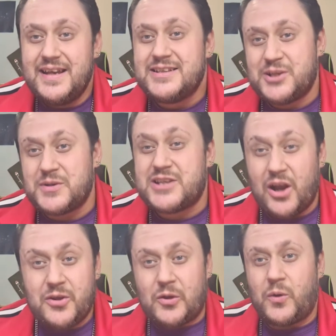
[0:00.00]
So it's a
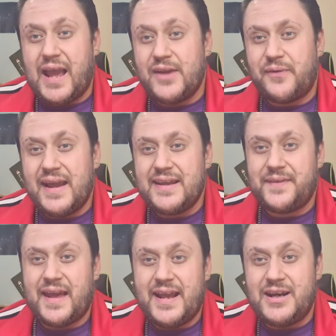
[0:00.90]
local cafe in
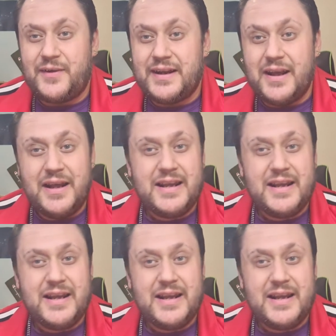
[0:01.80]
the area.